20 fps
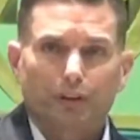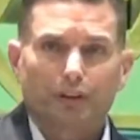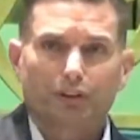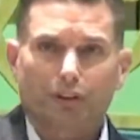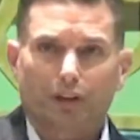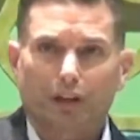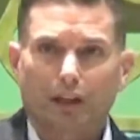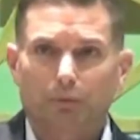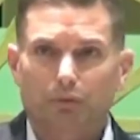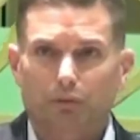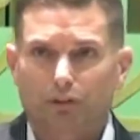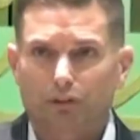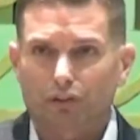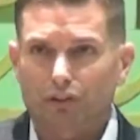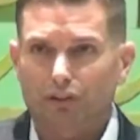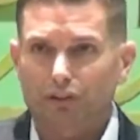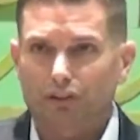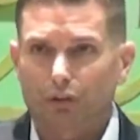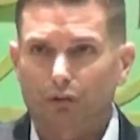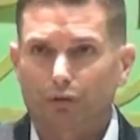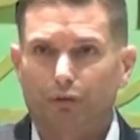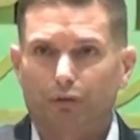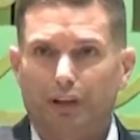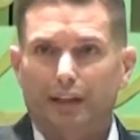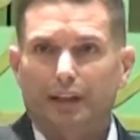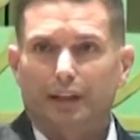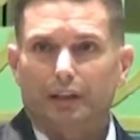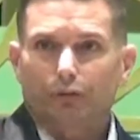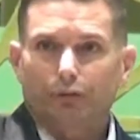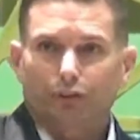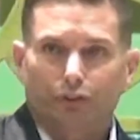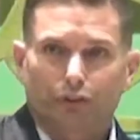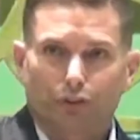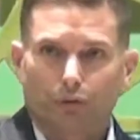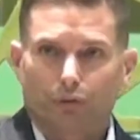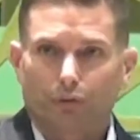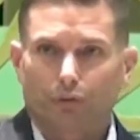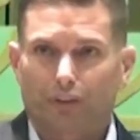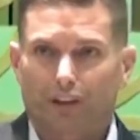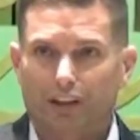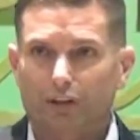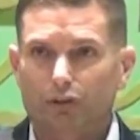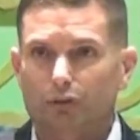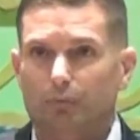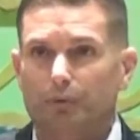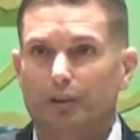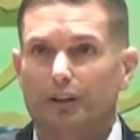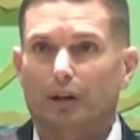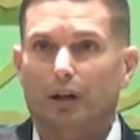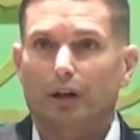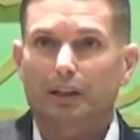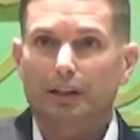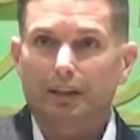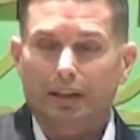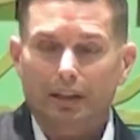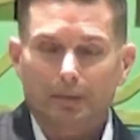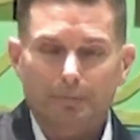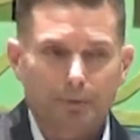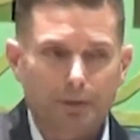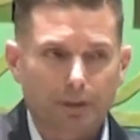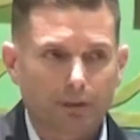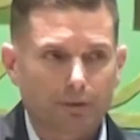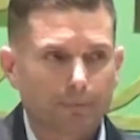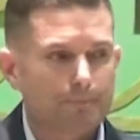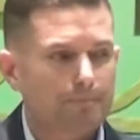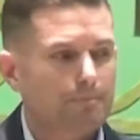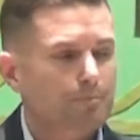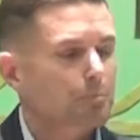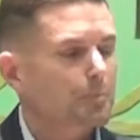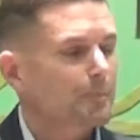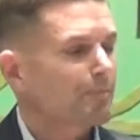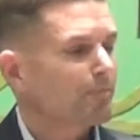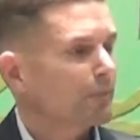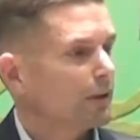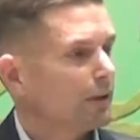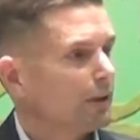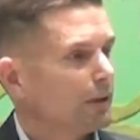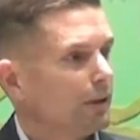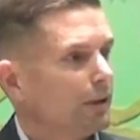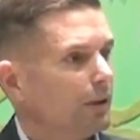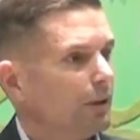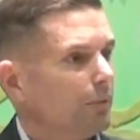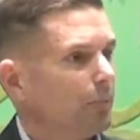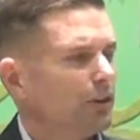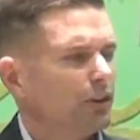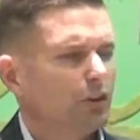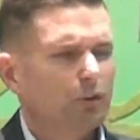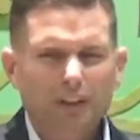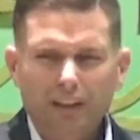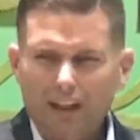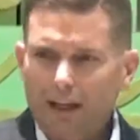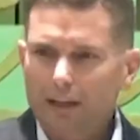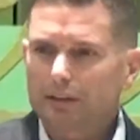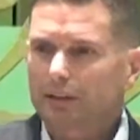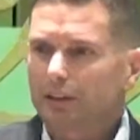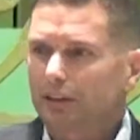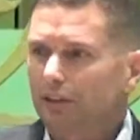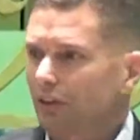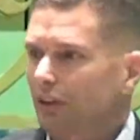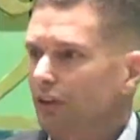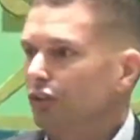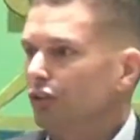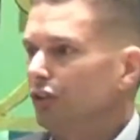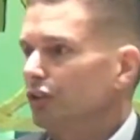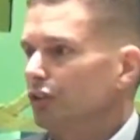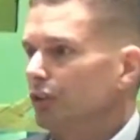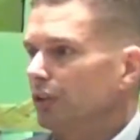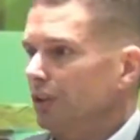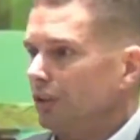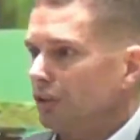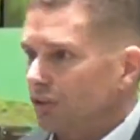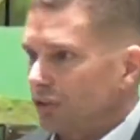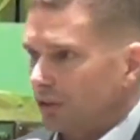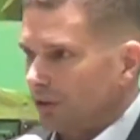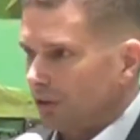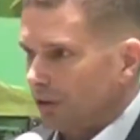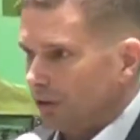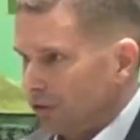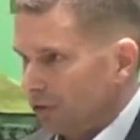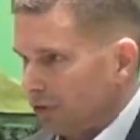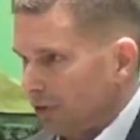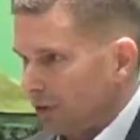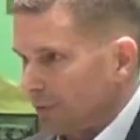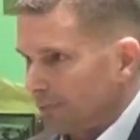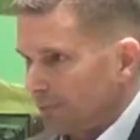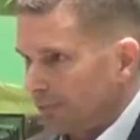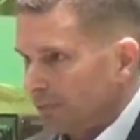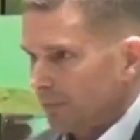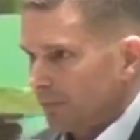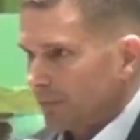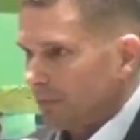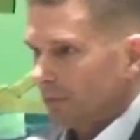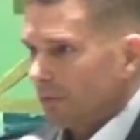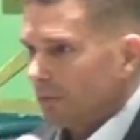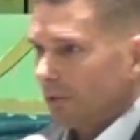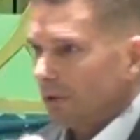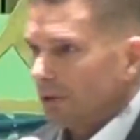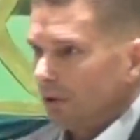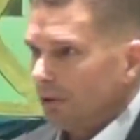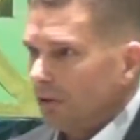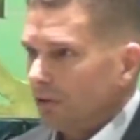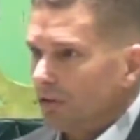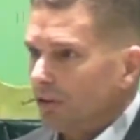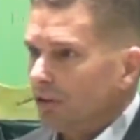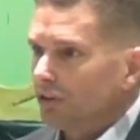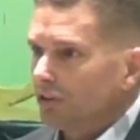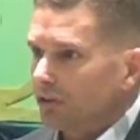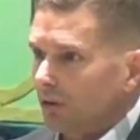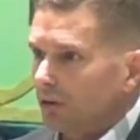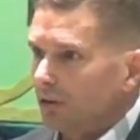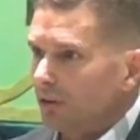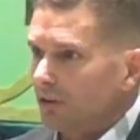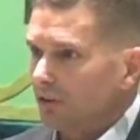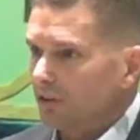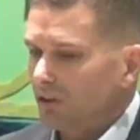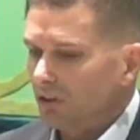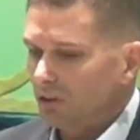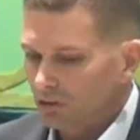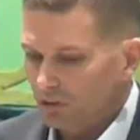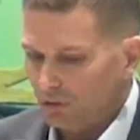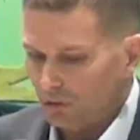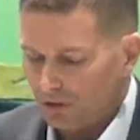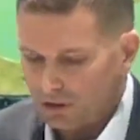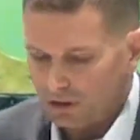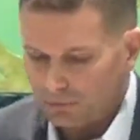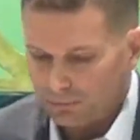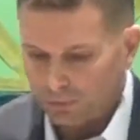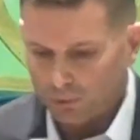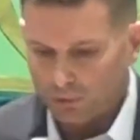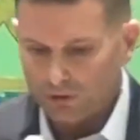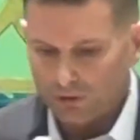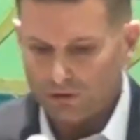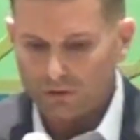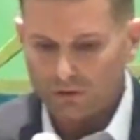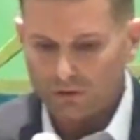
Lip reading: times because she's still fighting for certain things regarding that bill. But the reality is that she took it seriously. She saw the importance of